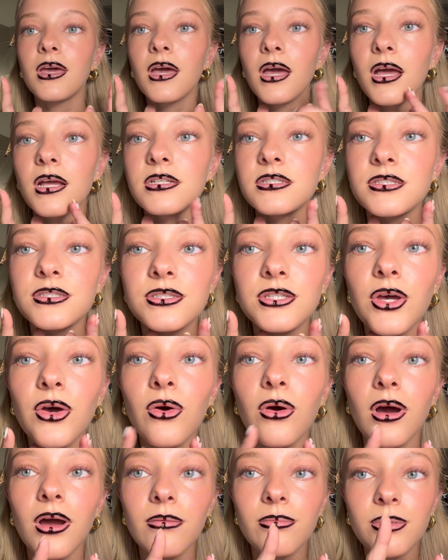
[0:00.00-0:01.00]
So
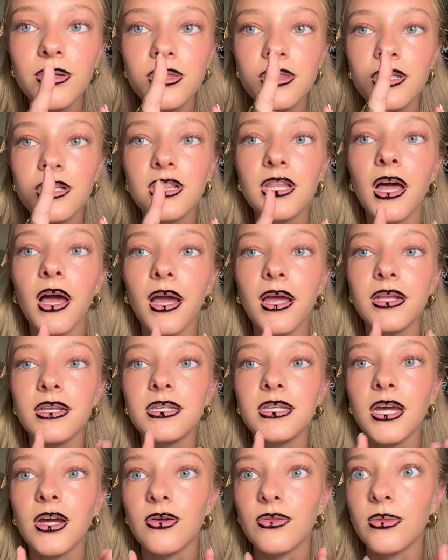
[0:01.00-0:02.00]
I put the line
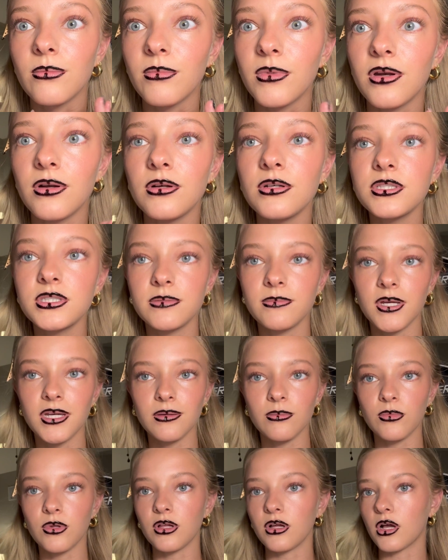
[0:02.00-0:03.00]
down the middle to make
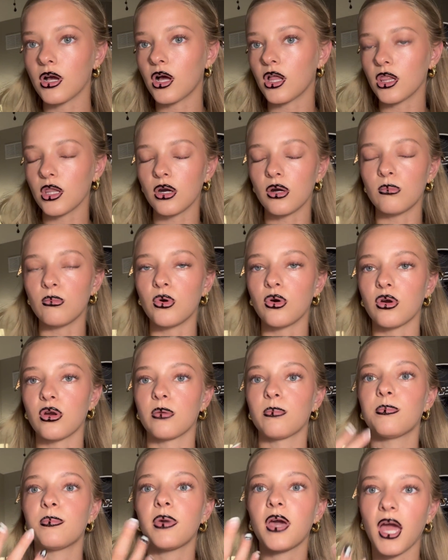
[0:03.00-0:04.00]
him look a little more
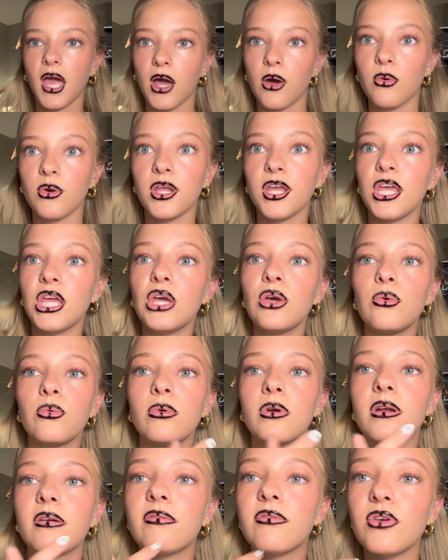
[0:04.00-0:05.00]
pouty
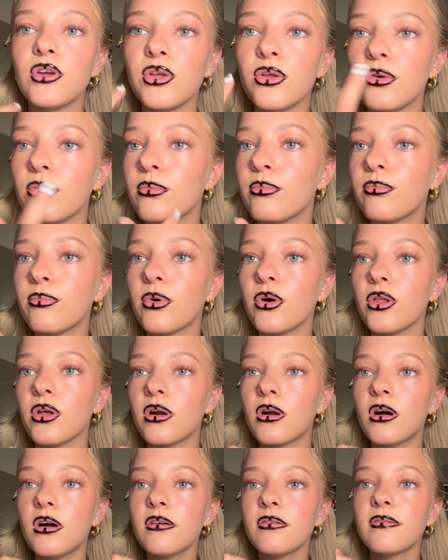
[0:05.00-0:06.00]
whenever you pull it
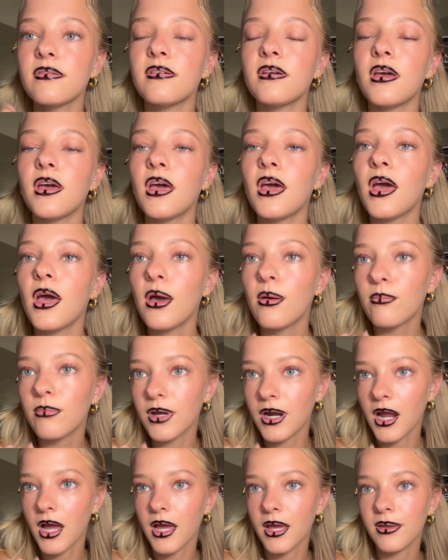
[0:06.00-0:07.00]
off. But
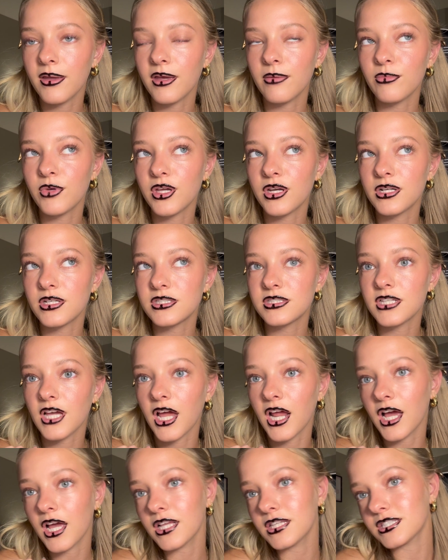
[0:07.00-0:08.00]
I am gonna set
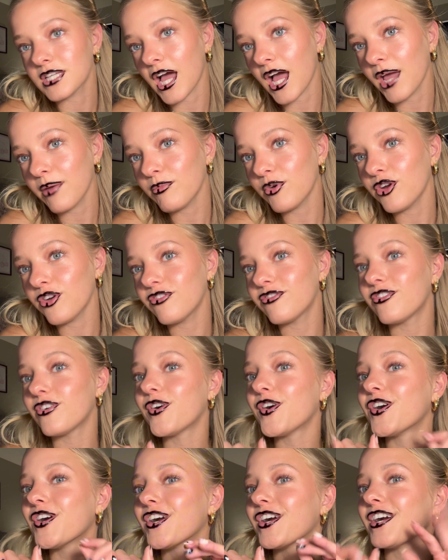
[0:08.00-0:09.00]
a timer
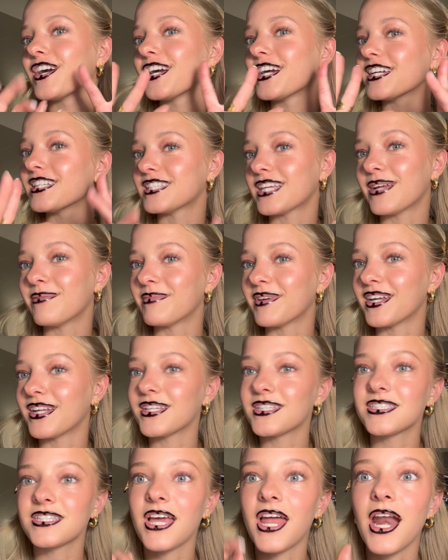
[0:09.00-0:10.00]
for 10
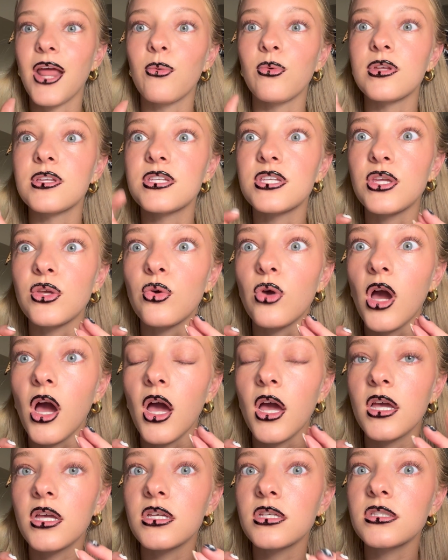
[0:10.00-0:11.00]
minutes, and I will see you
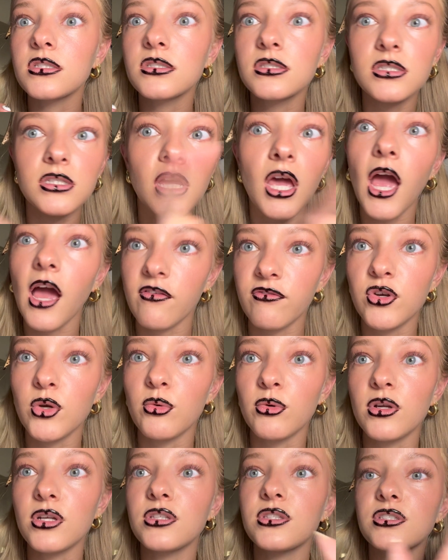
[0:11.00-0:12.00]
guys
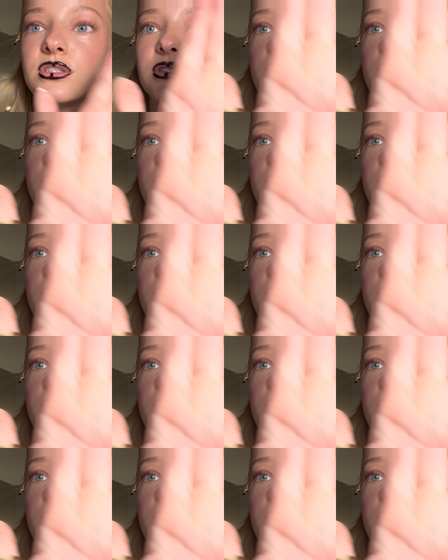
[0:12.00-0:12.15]
afterwards.